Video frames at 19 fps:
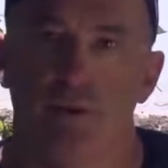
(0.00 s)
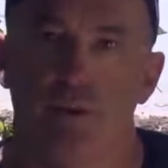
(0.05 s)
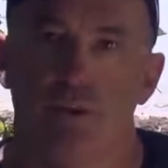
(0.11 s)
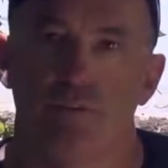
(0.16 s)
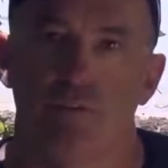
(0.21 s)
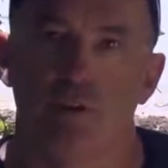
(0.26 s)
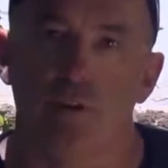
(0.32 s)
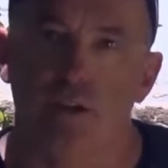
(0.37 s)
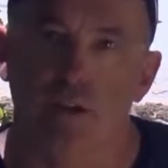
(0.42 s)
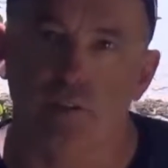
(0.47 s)

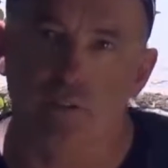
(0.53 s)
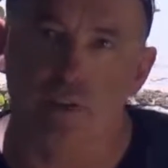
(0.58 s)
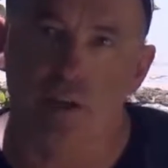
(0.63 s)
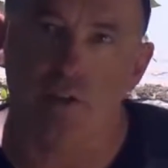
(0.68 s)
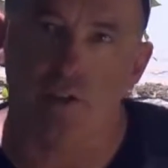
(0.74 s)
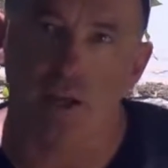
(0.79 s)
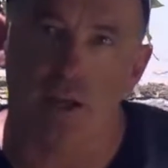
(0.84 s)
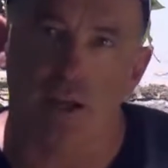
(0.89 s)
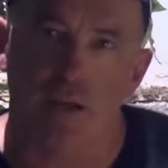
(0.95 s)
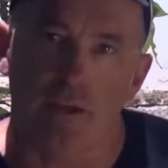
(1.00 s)
So let's go
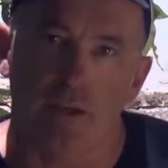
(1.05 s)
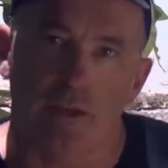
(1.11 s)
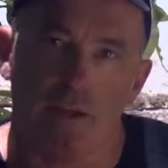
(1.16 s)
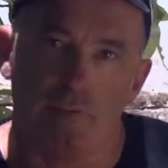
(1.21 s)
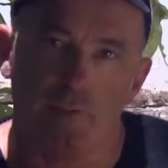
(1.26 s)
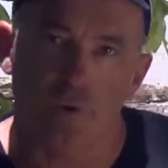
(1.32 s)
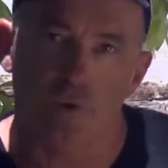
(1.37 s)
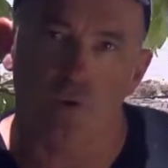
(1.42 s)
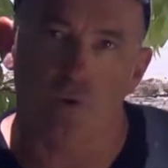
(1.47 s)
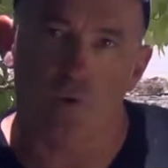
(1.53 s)
down and
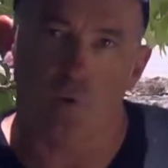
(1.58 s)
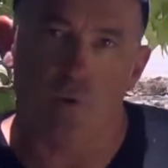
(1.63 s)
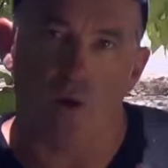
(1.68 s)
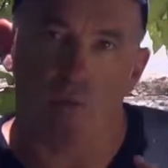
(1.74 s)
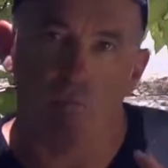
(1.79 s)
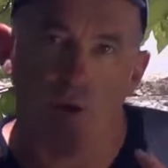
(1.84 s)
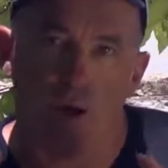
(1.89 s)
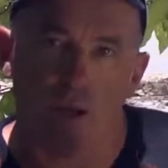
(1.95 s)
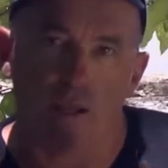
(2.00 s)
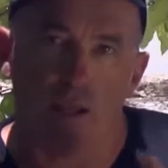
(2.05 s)
have a look what
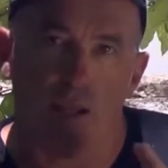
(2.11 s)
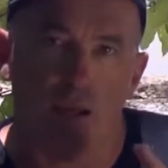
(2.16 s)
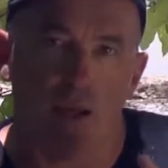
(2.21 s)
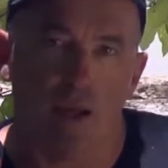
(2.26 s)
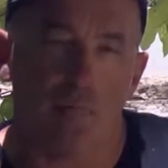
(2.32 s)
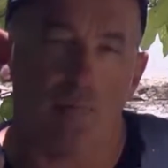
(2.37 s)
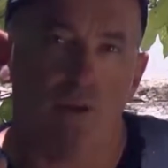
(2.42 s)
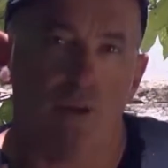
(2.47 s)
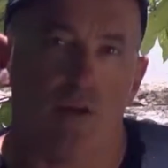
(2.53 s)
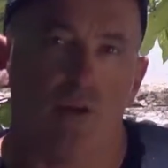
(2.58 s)
might
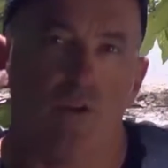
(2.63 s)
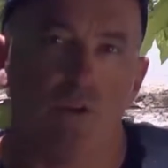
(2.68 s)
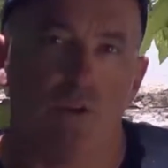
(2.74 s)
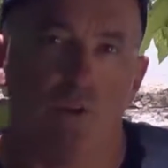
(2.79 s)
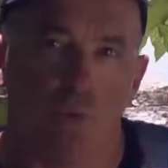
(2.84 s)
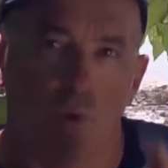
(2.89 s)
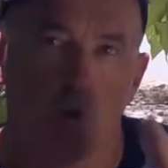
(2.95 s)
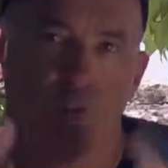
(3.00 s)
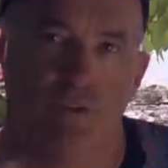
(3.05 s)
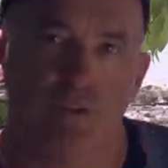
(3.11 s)
lie beyond the
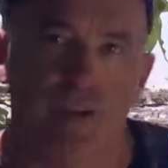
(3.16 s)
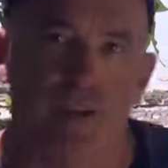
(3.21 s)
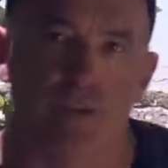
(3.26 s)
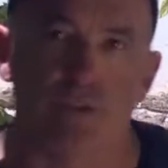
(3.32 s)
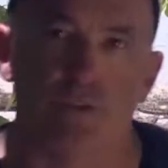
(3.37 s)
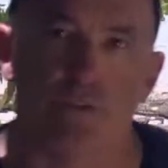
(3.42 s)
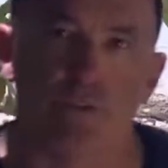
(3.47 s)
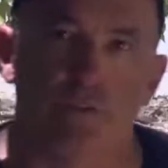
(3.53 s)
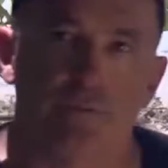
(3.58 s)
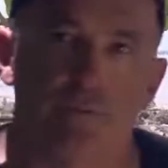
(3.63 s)
water's
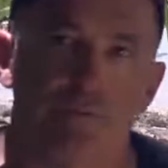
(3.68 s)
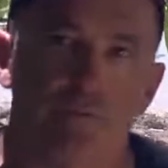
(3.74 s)
edge.